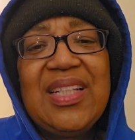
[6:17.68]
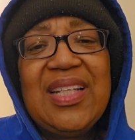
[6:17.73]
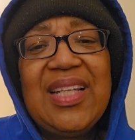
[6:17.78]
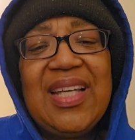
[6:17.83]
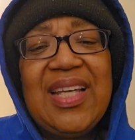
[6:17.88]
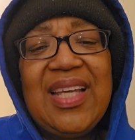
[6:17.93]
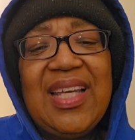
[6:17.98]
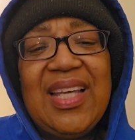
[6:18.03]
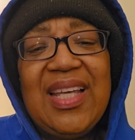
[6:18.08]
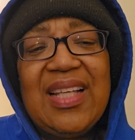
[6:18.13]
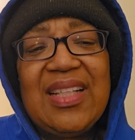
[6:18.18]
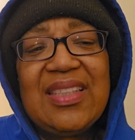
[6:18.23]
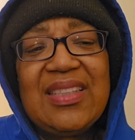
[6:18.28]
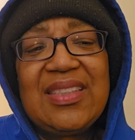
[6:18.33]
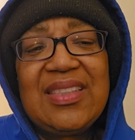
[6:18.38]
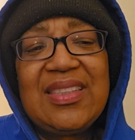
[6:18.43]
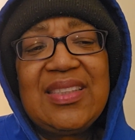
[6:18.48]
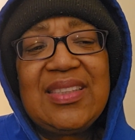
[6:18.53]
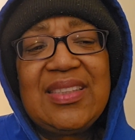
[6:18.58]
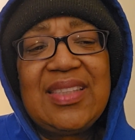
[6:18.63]
And
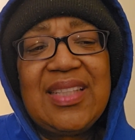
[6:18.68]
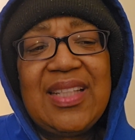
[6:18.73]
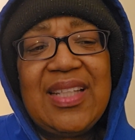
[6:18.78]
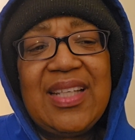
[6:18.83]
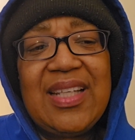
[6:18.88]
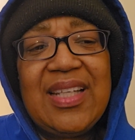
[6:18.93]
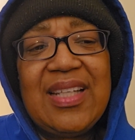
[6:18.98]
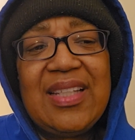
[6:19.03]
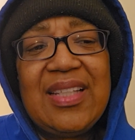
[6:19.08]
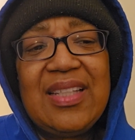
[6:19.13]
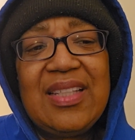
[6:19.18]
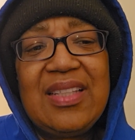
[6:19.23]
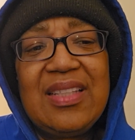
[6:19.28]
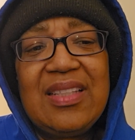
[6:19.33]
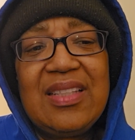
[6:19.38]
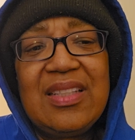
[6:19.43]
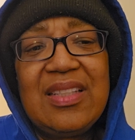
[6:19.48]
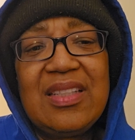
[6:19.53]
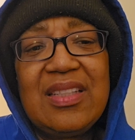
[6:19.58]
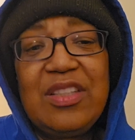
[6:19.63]
she said,
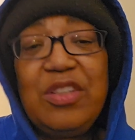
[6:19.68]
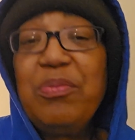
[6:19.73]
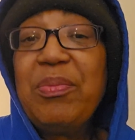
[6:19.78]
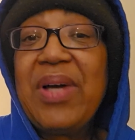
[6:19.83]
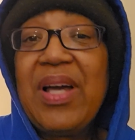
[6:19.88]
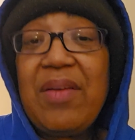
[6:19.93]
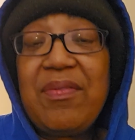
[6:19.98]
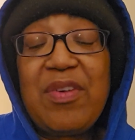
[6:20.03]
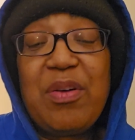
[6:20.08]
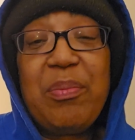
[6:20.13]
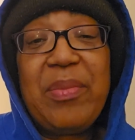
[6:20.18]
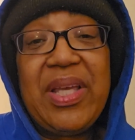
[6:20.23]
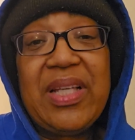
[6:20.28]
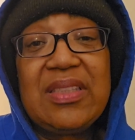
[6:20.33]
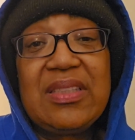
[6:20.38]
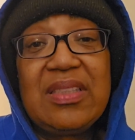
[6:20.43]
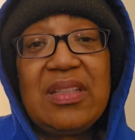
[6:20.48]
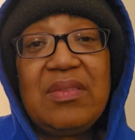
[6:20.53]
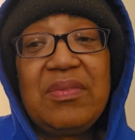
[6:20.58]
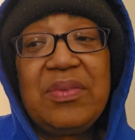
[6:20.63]
you mind if I make
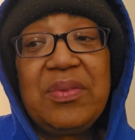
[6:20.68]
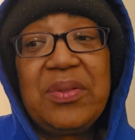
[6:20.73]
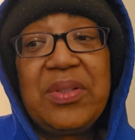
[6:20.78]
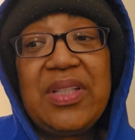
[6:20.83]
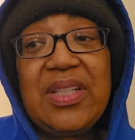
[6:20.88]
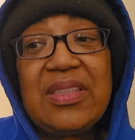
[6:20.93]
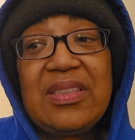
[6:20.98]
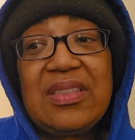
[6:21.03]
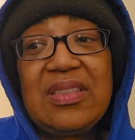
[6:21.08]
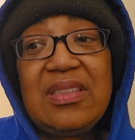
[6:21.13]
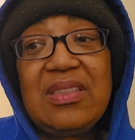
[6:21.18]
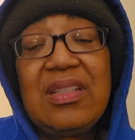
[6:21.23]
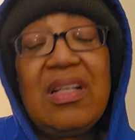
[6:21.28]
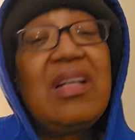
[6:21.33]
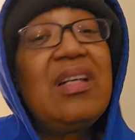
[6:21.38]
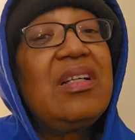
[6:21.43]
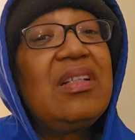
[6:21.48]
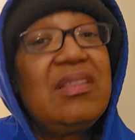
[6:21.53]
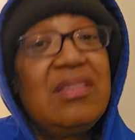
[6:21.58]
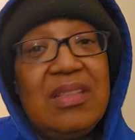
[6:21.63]
some for you? I said,
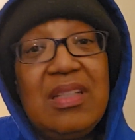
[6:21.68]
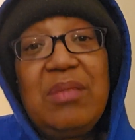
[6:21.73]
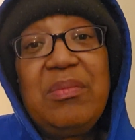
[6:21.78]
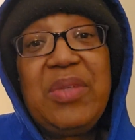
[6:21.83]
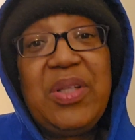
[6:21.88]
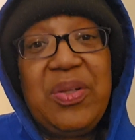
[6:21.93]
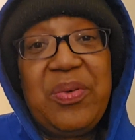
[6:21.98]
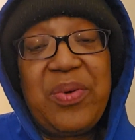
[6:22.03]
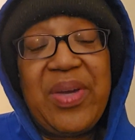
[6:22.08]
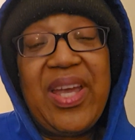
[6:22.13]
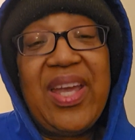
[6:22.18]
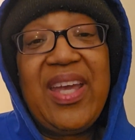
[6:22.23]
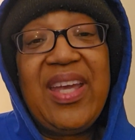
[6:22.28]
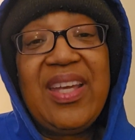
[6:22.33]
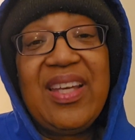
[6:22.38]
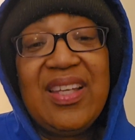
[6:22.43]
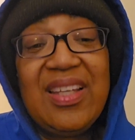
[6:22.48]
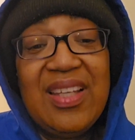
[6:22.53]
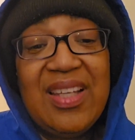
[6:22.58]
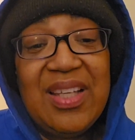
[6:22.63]
no, that'd be
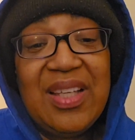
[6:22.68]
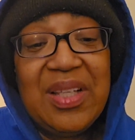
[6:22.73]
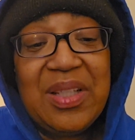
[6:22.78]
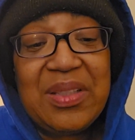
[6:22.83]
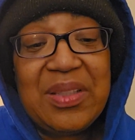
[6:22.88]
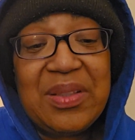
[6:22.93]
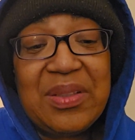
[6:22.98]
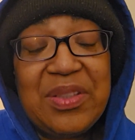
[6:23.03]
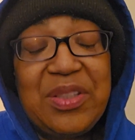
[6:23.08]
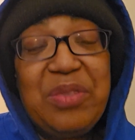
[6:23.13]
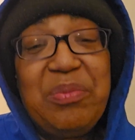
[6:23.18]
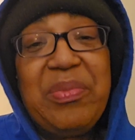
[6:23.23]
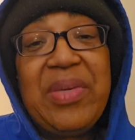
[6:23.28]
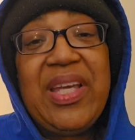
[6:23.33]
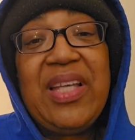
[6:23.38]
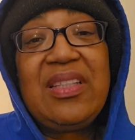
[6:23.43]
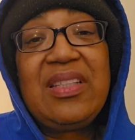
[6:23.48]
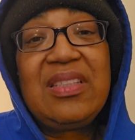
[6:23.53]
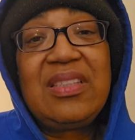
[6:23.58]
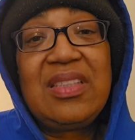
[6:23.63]
great. So she
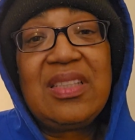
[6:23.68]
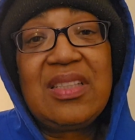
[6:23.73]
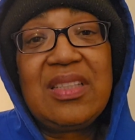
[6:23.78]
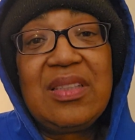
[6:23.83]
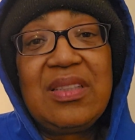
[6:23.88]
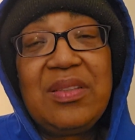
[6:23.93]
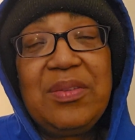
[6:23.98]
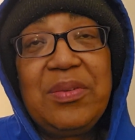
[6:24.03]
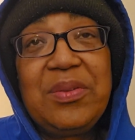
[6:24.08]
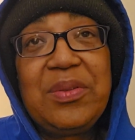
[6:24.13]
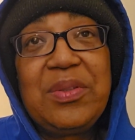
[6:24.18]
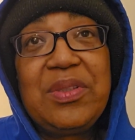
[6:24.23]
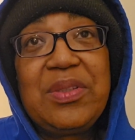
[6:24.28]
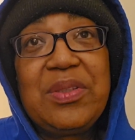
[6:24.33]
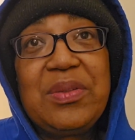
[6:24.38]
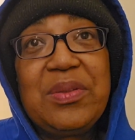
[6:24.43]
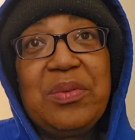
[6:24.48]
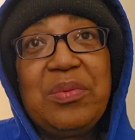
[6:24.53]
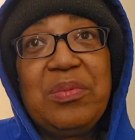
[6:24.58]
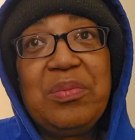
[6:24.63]
made the chicken noodle
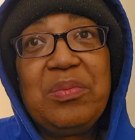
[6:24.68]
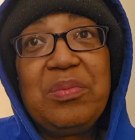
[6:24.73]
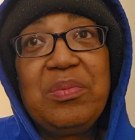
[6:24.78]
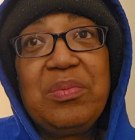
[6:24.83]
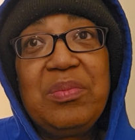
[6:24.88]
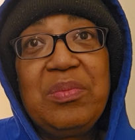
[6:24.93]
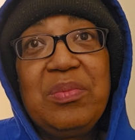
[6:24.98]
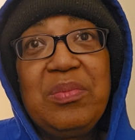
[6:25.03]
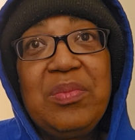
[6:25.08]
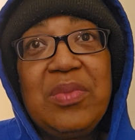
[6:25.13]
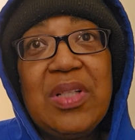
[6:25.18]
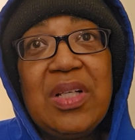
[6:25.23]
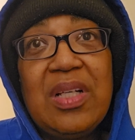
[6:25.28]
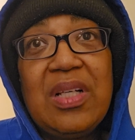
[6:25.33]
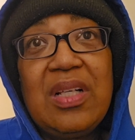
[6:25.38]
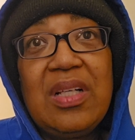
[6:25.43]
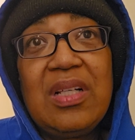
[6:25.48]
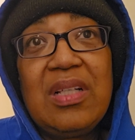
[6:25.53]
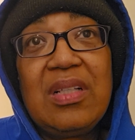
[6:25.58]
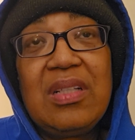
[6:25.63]
soup.
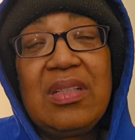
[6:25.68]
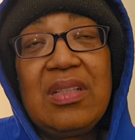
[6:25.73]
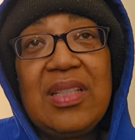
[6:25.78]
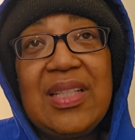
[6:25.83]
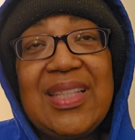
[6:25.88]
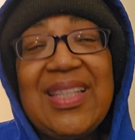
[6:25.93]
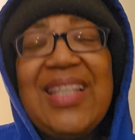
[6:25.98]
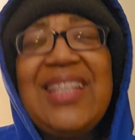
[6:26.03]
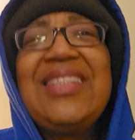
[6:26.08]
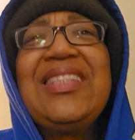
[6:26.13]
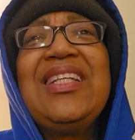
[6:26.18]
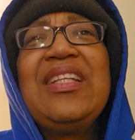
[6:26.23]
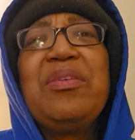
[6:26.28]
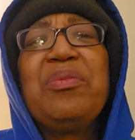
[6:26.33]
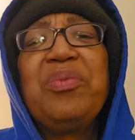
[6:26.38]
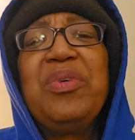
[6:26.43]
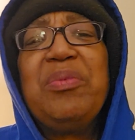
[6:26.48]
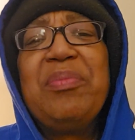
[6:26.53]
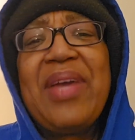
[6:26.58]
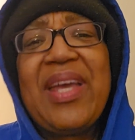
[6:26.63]
I think she ended up
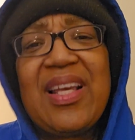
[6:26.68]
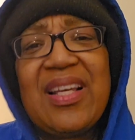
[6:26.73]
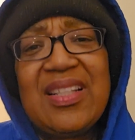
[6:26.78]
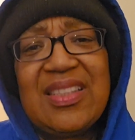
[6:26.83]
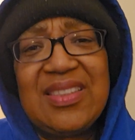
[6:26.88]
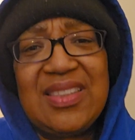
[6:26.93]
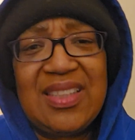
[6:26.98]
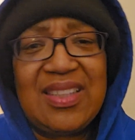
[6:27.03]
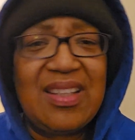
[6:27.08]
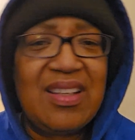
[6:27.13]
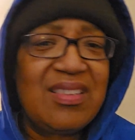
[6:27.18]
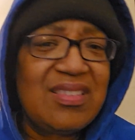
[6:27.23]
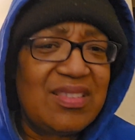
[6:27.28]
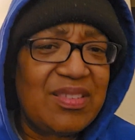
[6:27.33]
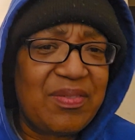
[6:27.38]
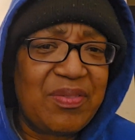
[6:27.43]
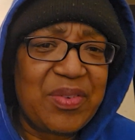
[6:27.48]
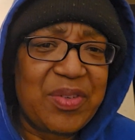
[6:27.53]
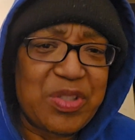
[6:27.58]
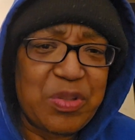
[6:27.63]
remaking because she thought the
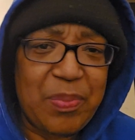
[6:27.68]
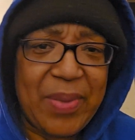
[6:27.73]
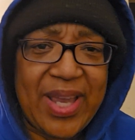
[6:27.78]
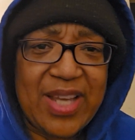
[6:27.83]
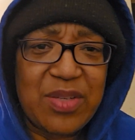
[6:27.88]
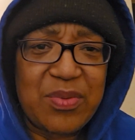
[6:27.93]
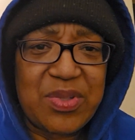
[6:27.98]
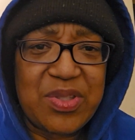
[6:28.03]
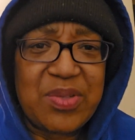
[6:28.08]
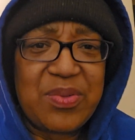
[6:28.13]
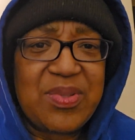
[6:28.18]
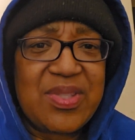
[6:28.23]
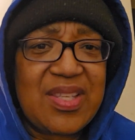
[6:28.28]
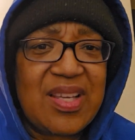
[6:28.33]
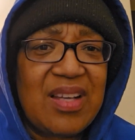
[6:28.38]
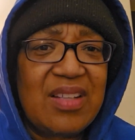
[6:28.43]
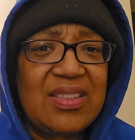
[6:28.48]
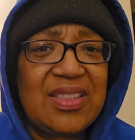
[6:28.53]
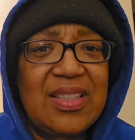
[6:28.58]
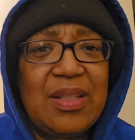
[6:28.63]
first batch was too
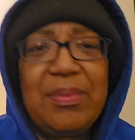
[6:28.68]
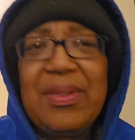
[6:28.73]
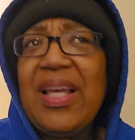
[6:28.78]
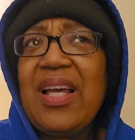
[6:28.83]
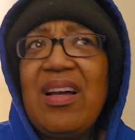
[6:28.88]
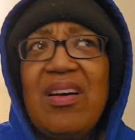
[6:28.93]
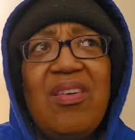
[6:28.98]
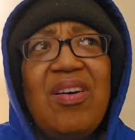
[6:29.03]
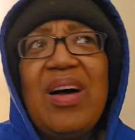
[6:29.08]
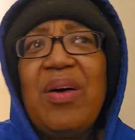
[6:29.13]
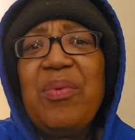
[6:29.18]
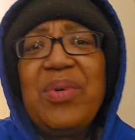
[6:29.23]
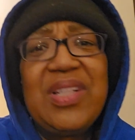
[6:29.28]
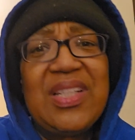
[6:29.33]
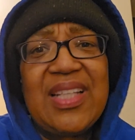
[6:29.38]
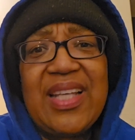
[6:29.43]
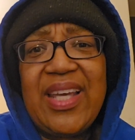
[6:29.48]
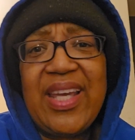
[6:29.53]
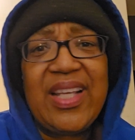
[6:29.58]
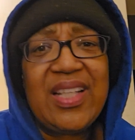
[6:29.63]
salty. I'm like, oh, I would
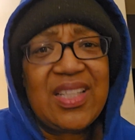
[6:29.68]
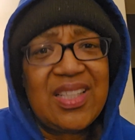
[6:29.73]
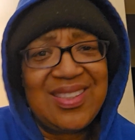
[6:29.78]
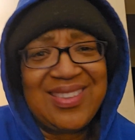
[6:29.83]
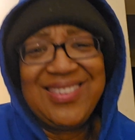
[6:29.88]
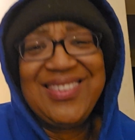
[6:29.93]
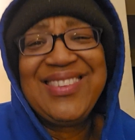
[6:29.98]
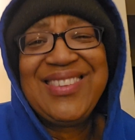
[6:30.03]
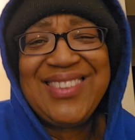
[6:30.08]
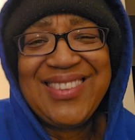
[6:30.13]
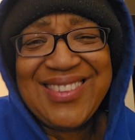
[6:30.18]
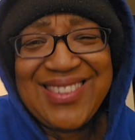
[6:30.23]
have ate it.